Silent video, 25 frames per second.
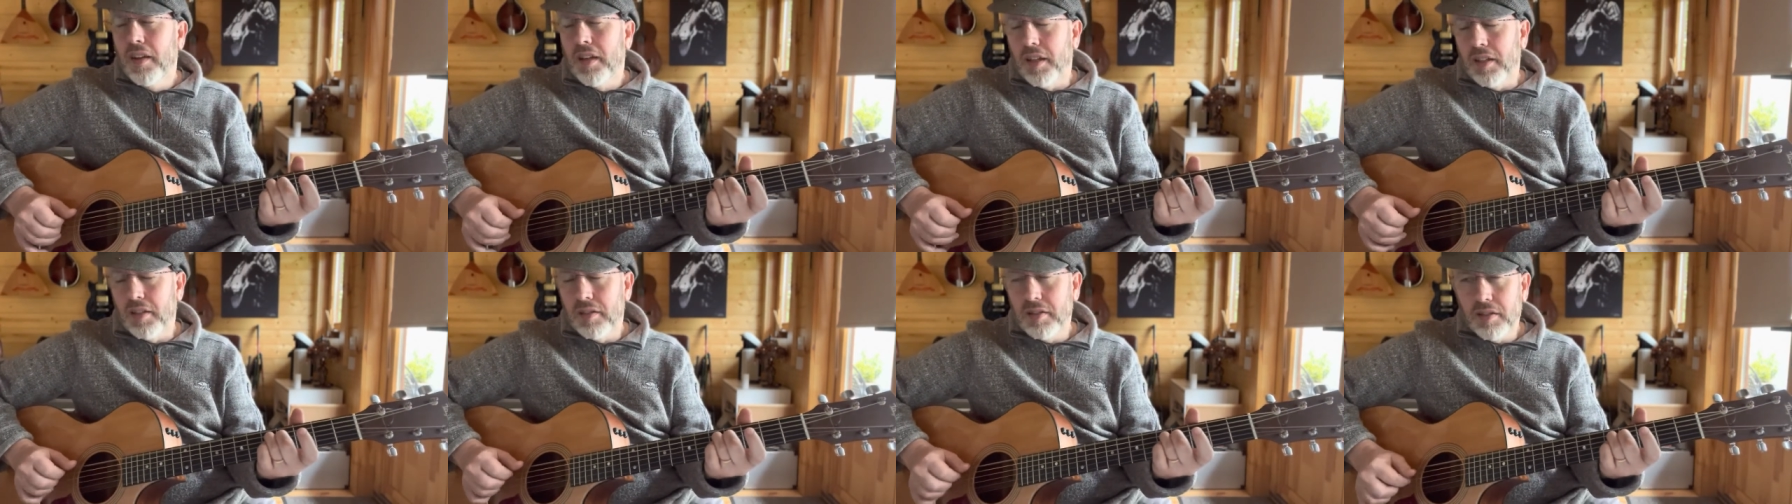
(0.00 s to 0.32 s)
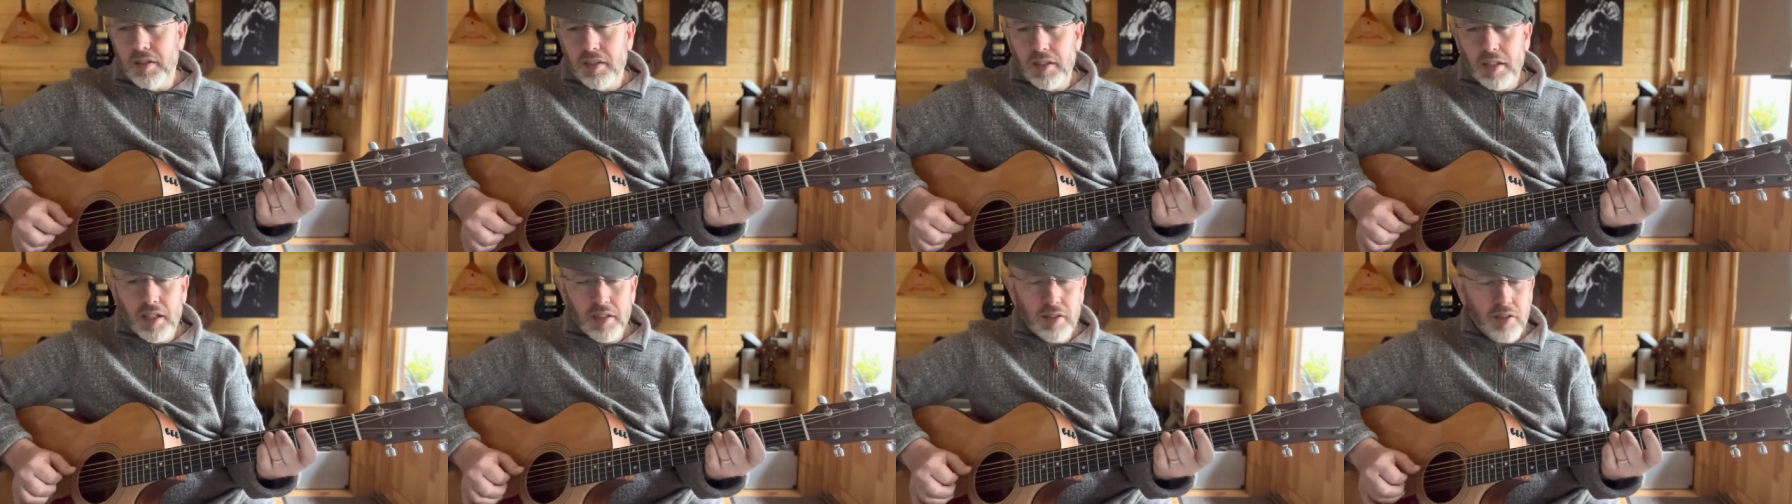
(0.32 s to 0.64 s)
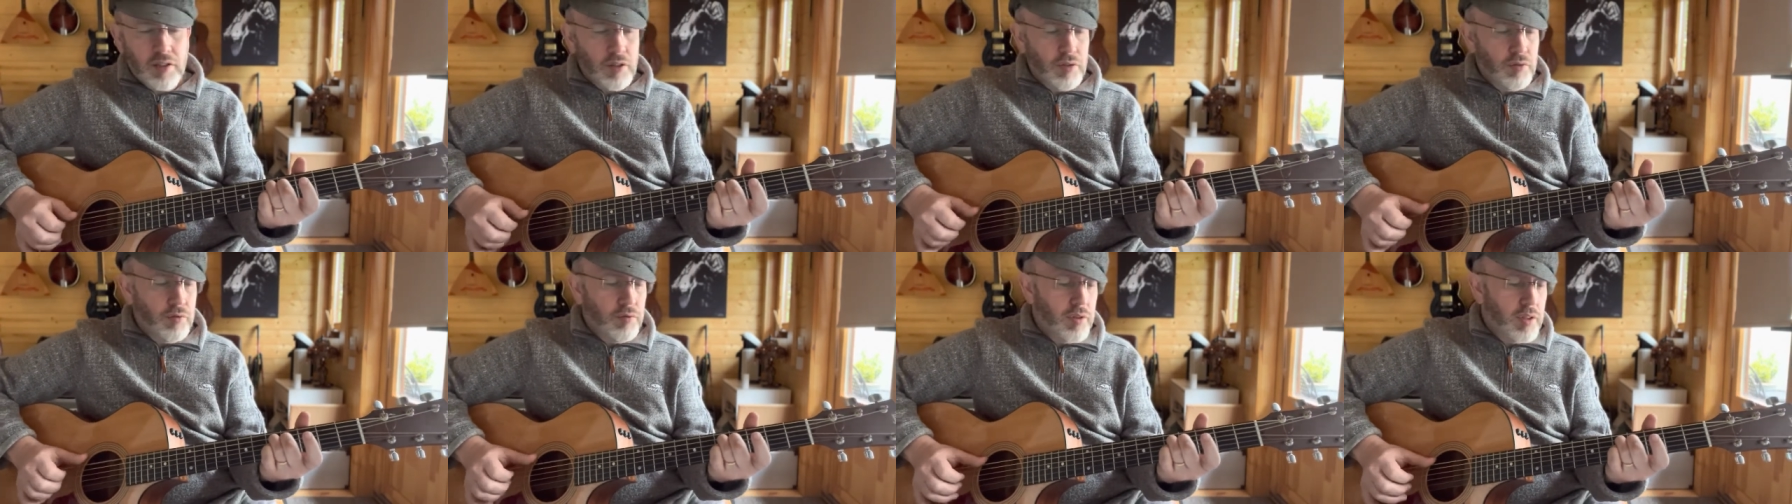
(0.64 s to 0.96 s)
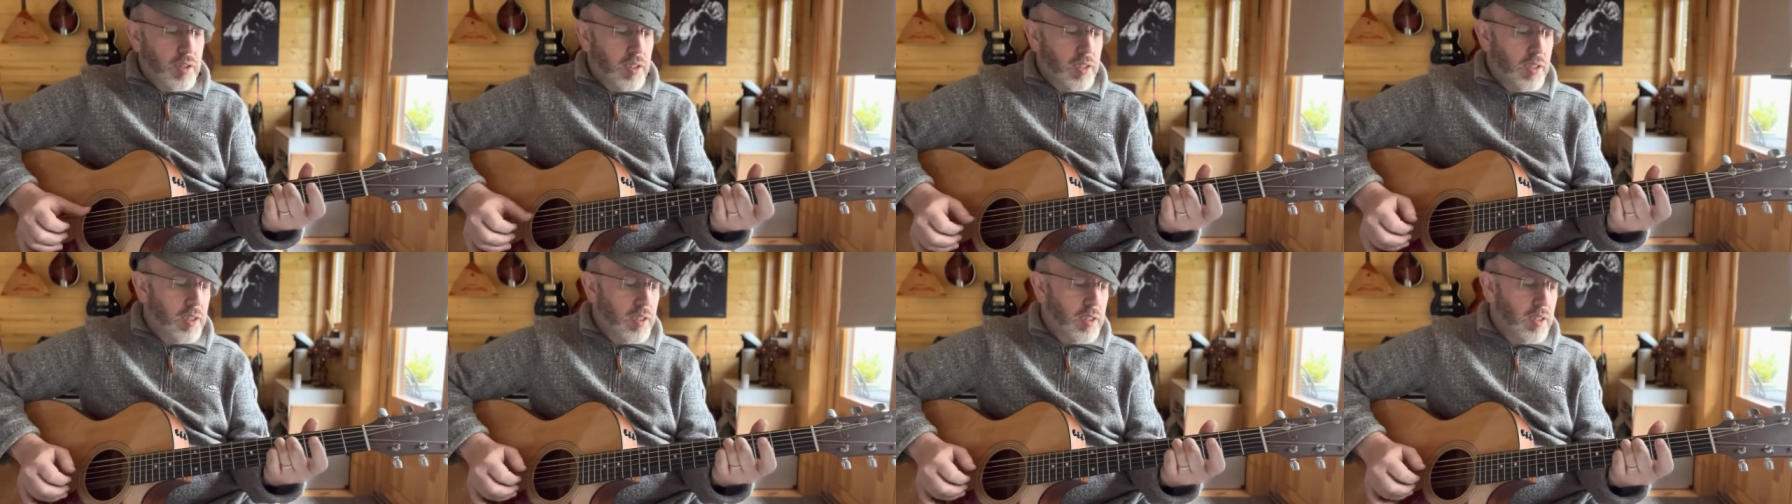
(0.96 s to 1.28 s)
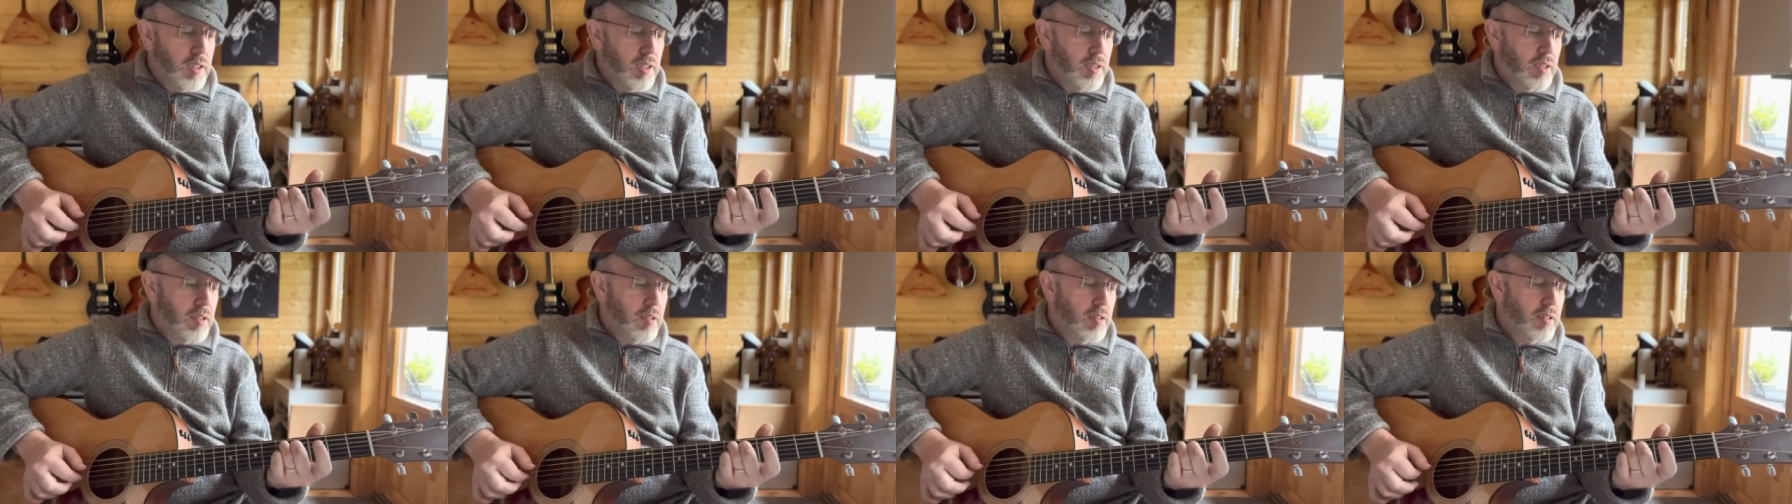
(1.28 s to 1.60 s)
is not the
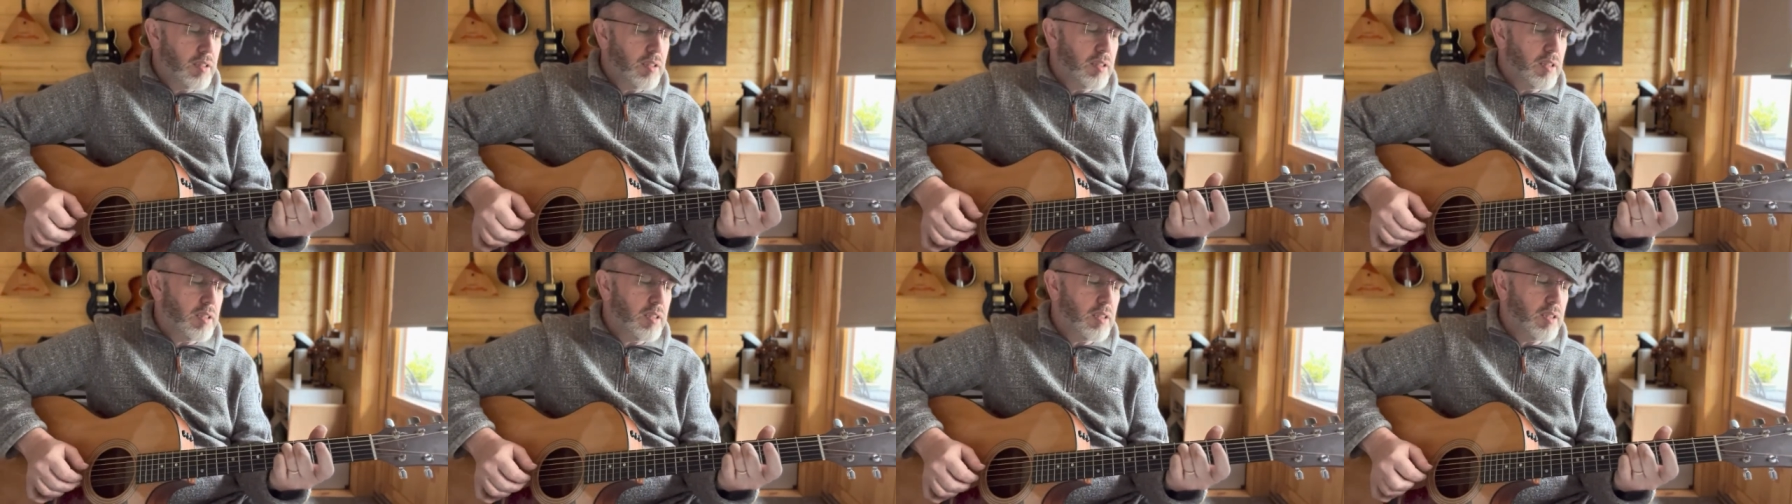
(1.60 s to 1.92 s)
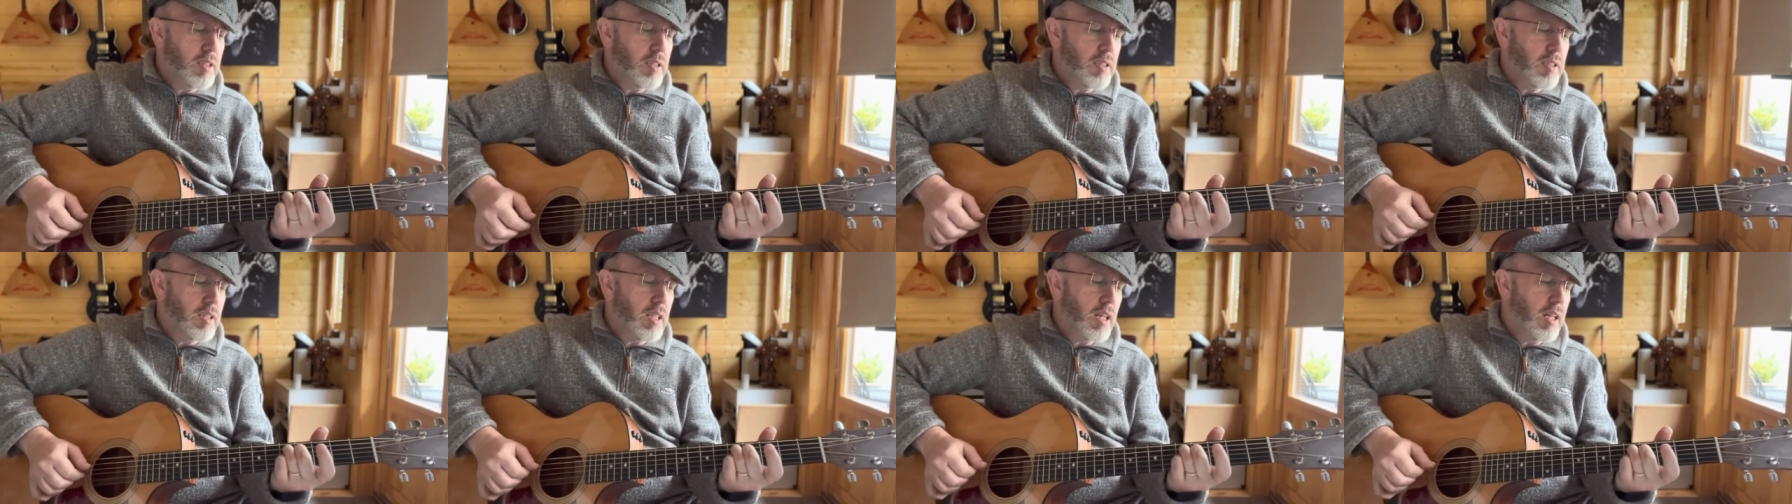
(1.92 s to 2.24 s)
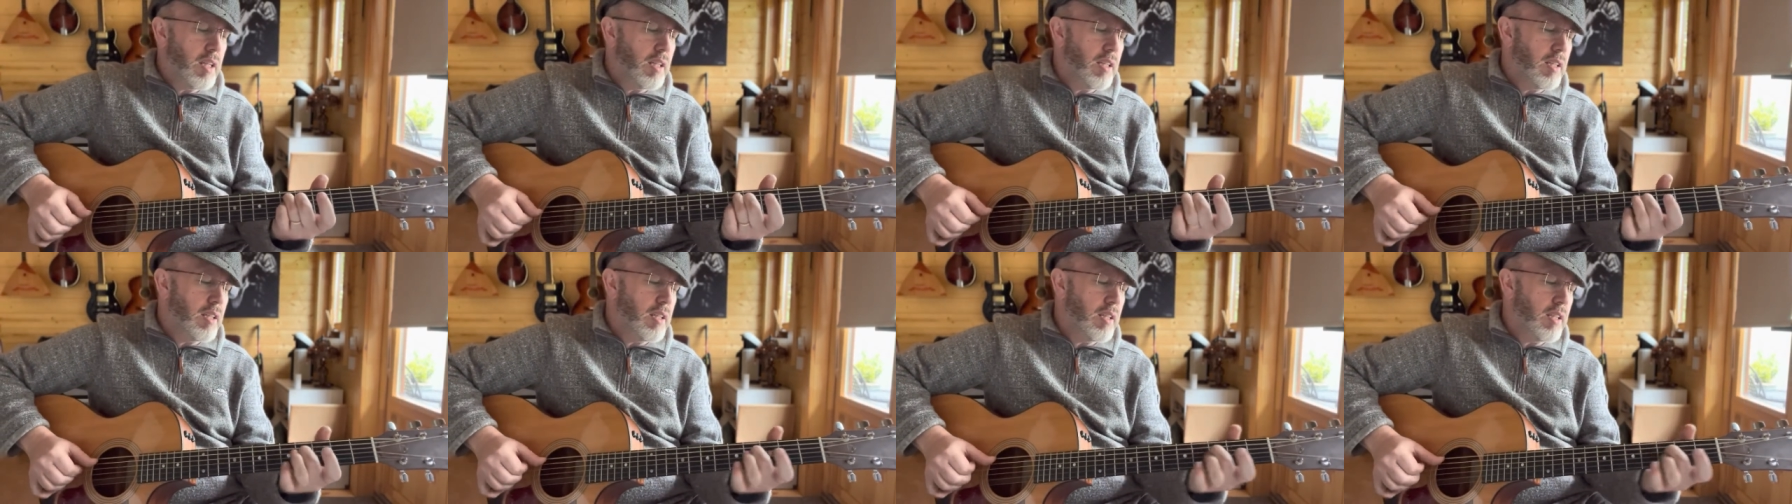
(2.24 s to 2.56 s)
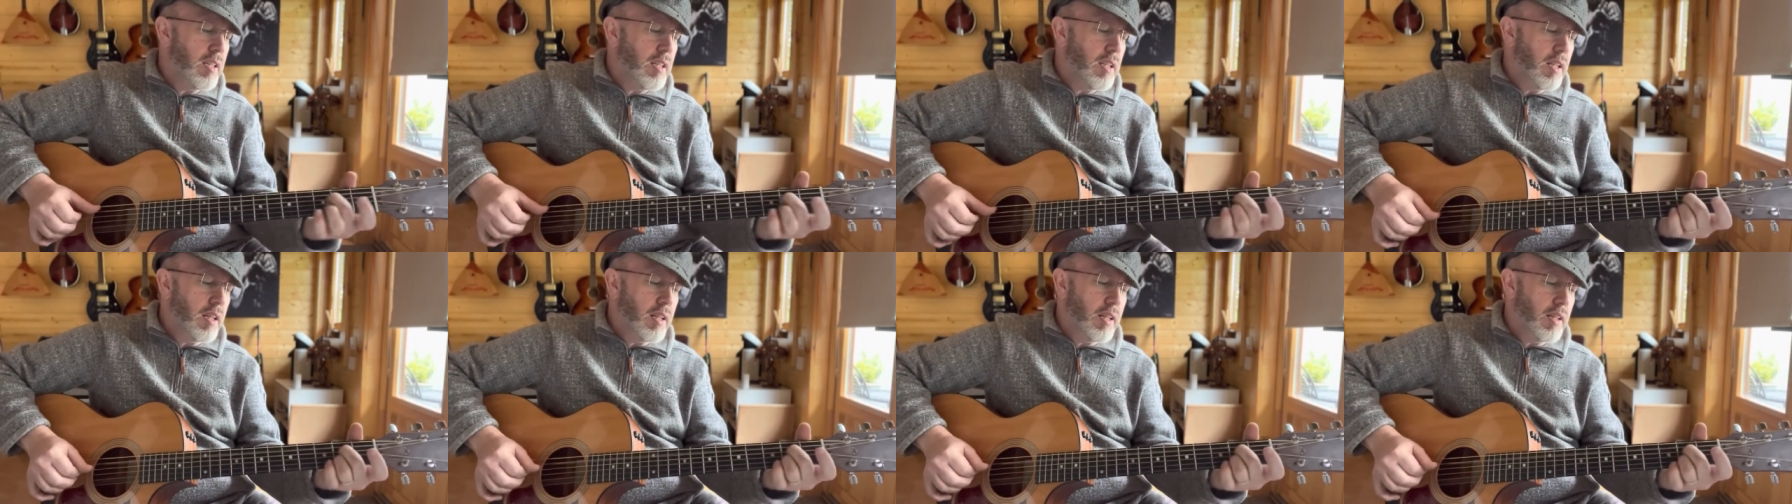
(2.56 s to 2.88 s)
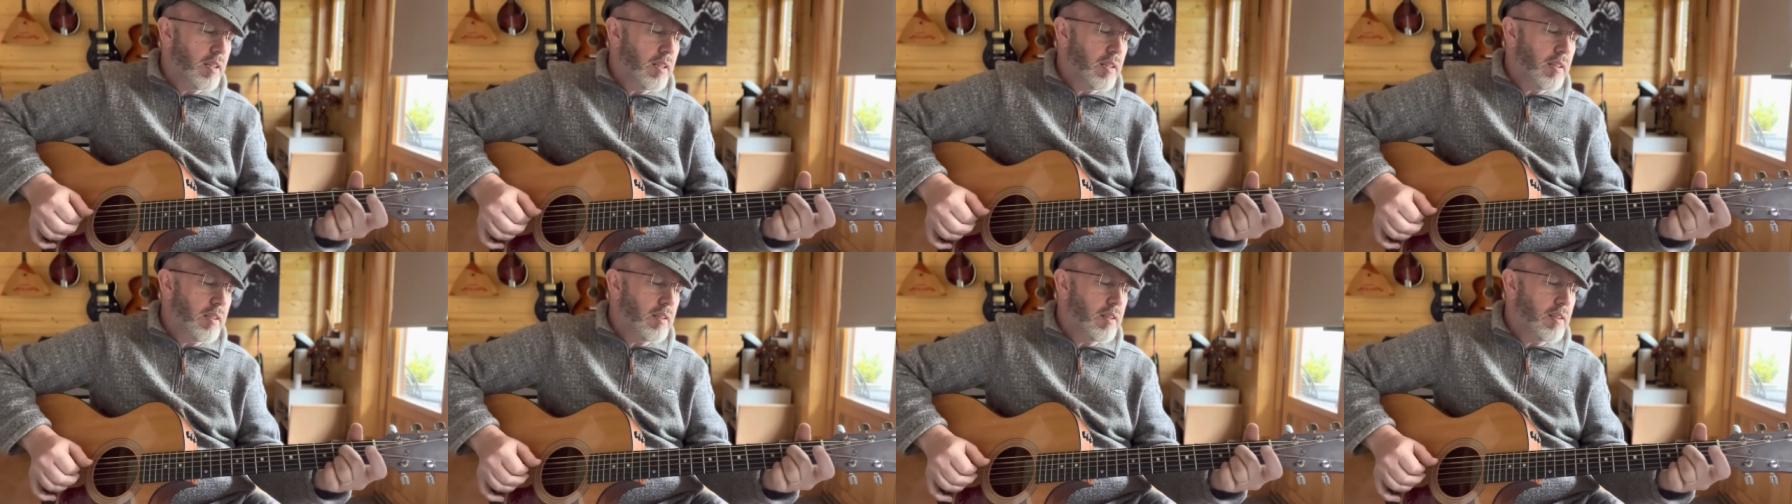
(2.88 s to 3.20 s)
reason I
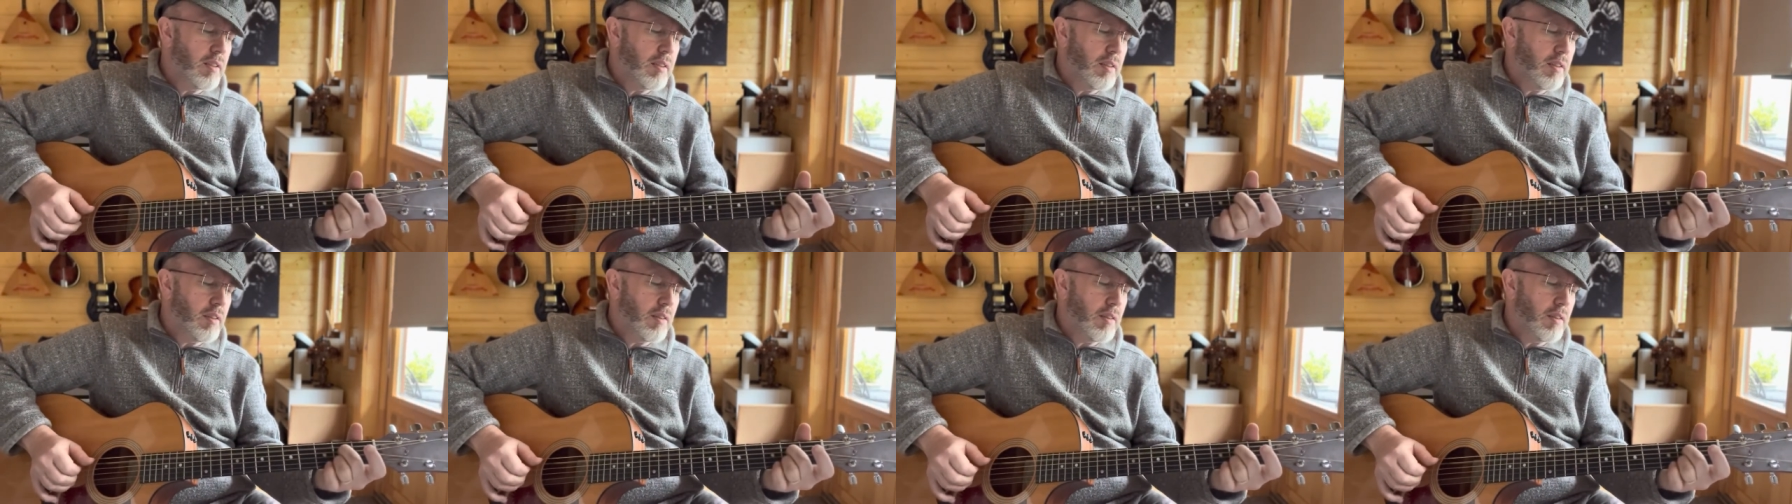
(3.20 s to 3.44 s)
left